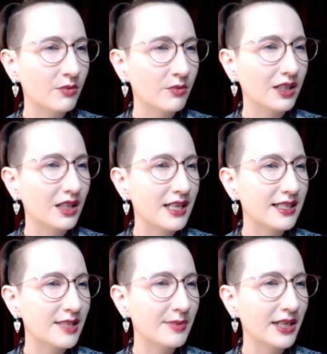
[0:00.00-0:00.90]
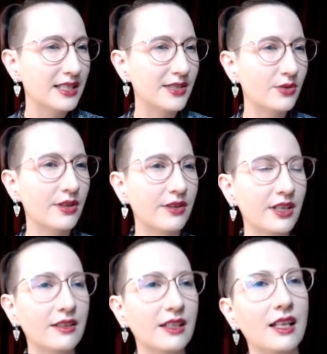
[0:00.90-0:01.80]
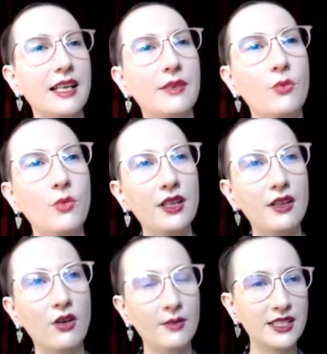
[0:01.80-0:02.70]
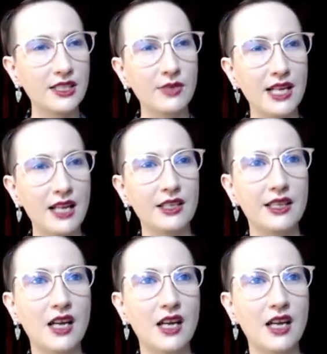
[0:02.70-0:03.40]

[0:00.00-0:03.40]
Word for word: with the glasses because I sort of think that, like, with augmented reality,